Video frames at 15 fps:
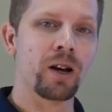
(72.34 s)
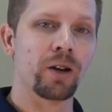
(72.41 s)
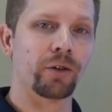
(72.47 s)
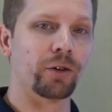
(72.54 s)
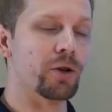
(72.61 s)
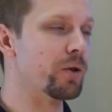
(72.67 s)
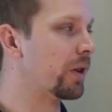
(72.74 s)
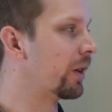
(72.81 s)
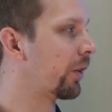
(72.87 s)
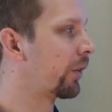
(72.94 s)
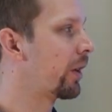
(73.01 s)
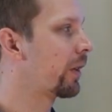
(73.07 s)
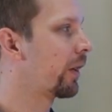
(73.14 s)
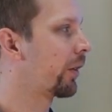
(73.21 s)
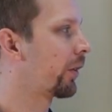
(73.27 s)
So you can
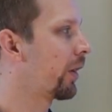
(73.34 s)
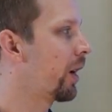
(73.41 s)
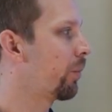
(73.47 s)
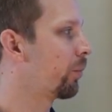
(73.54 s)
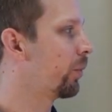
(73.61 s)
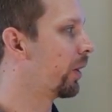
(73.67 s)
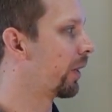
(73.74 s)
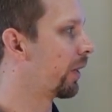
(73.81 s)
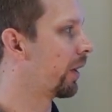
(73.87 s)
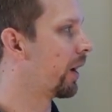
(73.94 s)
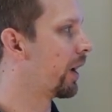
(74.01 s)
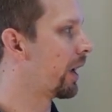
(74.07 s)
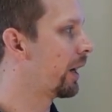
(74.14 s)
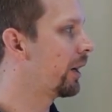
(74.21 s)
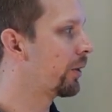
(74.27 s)
sync this up with
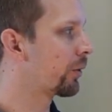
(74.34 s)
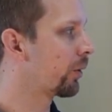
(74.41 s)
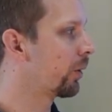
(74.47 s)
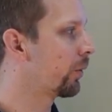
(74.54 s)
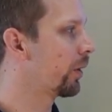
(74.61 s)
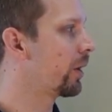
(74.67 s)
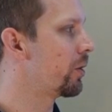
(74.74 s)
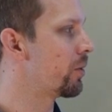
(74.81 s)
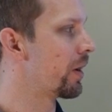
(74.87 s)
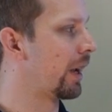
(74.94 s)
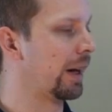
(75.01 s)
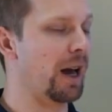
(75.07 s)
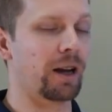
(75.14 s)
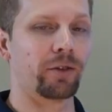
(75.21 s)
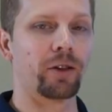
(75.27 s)
any server that you can
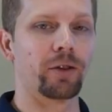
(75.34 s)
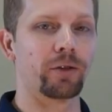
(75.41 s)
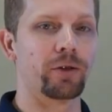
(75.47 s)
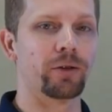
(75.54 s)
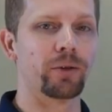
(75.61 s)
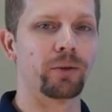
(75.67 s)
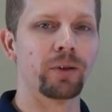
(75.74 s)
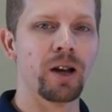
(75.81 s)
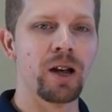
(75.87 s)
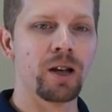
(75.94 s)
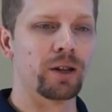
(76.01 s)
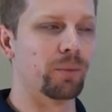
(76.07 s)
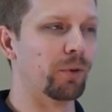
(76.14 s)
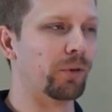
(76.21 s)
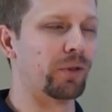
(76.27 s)
gain access to.
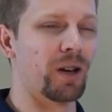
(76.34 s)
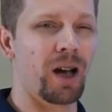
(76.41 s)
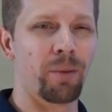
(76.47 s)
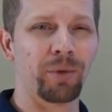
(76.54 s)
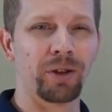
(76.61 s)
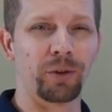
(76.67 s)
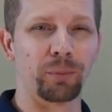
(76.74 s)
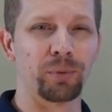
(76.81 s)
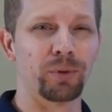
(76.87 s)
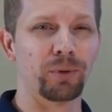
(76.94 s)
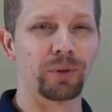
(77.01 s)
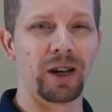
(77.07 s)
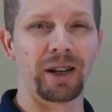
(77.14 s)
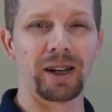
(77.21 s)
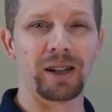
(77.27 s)
The most common is
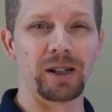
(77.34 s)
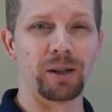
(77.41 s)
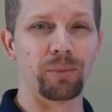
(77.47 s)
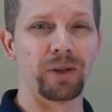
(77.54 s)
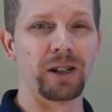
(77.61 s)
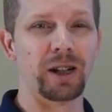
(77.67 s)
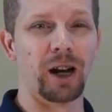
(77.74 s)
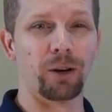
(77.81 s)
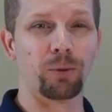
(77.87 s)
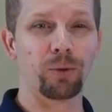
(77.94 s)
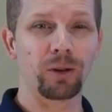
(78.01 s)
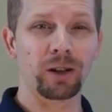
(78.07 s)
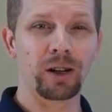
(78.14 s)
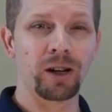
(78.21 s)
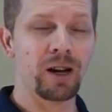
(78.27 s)

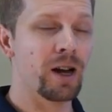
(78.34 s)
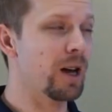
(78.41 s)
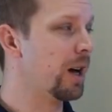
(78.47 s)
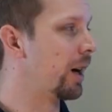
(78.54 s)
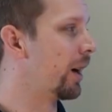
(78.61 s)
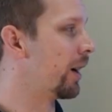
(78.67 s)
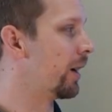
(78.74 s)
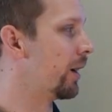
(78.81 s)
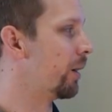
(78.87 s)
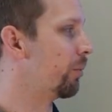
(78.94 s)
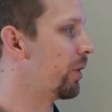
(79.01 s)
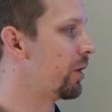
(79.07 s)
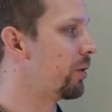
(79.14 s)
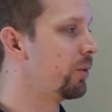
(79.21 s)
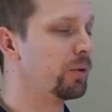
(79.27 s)
pool.ntp.org,
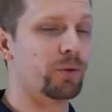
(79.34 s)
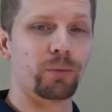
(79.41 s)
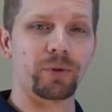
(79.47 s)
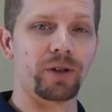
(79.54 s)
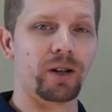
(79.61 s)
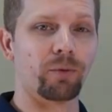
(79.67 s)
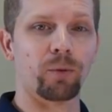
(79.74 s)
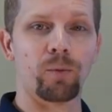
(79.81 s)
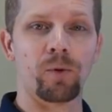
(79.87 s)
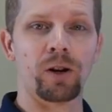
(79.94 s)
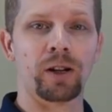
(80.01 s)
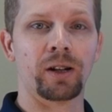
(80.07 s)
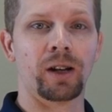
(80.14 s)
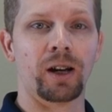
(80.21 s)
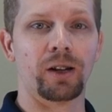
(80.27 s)
but use whichever
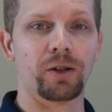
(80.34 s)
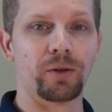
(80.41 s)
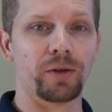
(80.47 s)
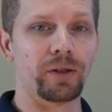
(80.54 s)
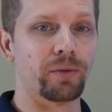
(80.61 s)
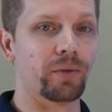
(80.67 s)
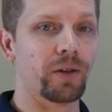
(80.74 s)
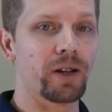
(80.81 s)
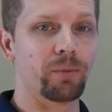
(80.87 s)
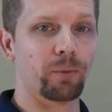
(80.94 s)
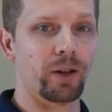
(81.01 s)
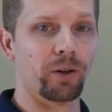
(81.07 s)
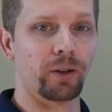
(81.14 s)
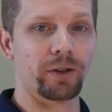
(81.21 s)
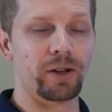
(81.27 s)
one you see fit,
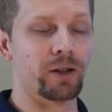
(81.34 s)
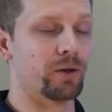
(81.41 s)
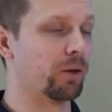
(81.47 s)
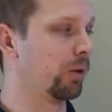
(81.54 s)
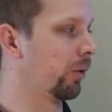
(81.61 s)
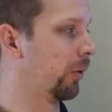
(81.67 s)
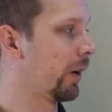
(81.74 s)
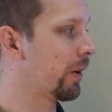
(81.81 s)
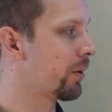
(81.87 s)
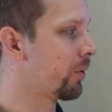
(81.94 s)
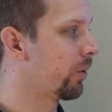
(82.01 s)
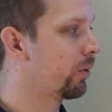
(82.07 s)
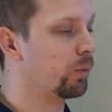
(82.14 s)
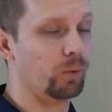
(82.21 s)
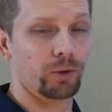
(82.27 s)
whether it's internal or
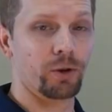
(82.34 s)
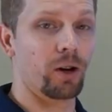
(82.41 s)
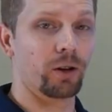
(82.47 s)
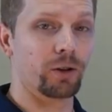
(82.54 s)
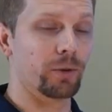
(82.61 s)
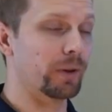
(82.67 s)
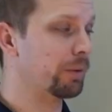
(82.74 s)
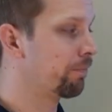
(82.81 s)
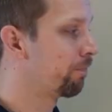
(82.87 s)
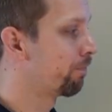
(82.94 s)
external. We'll talk to it.